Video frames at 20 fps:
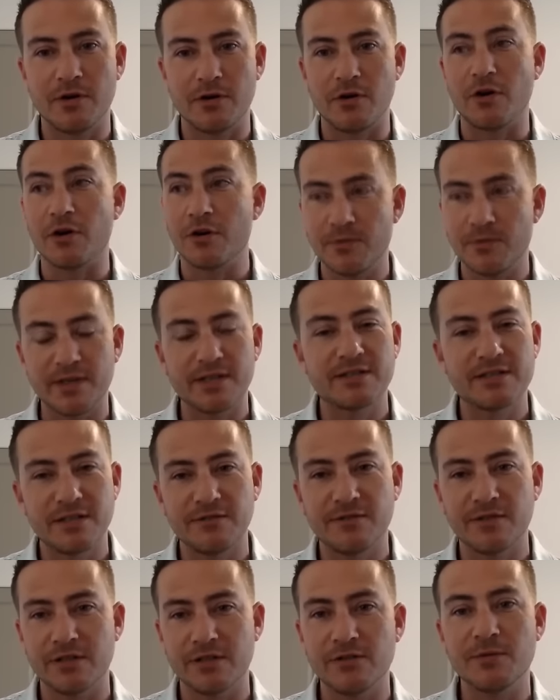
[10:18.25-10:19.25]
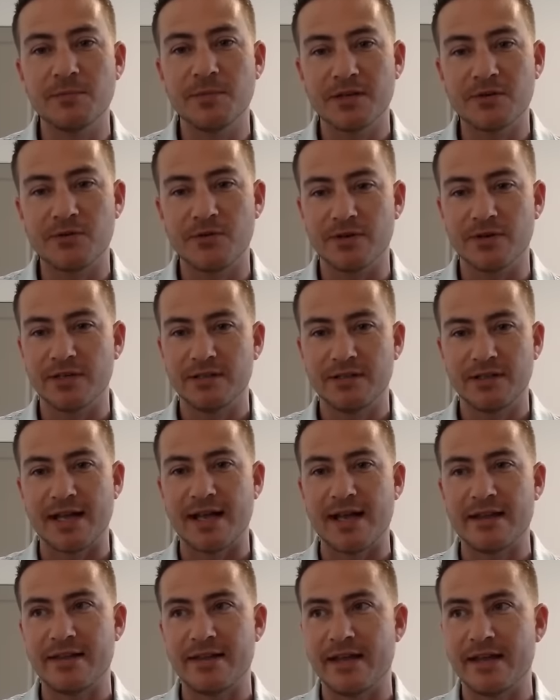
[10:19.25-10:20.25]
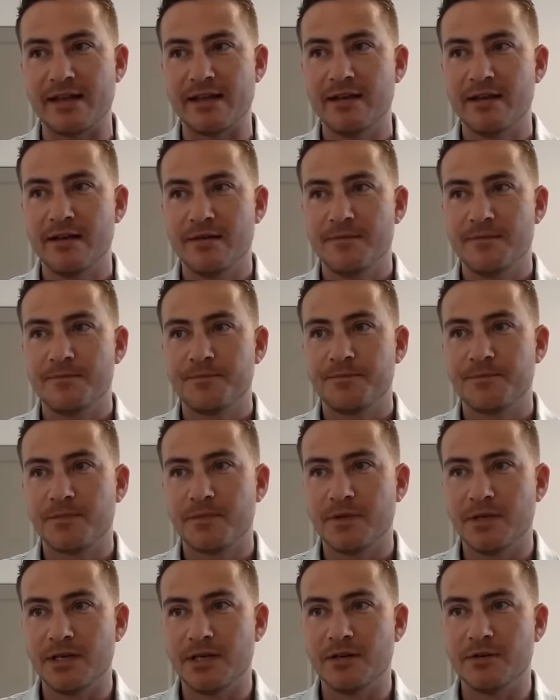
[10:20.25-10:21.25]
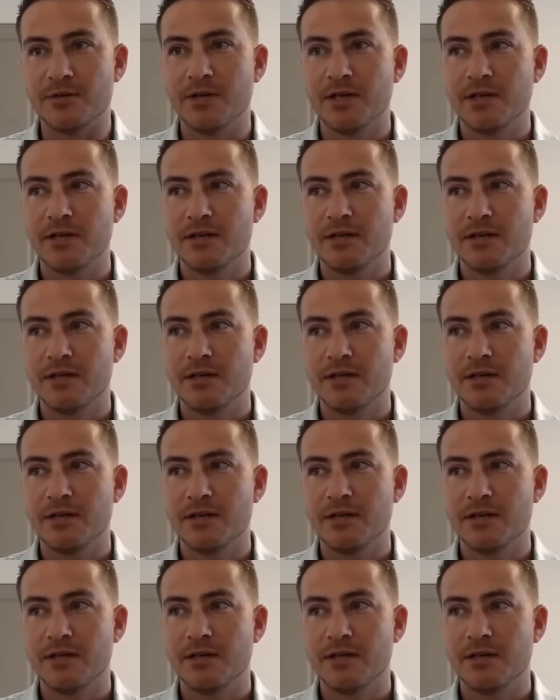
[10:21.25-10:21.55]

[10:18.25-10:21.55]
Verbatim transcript: are relatively new to Bitcoin. They, you know,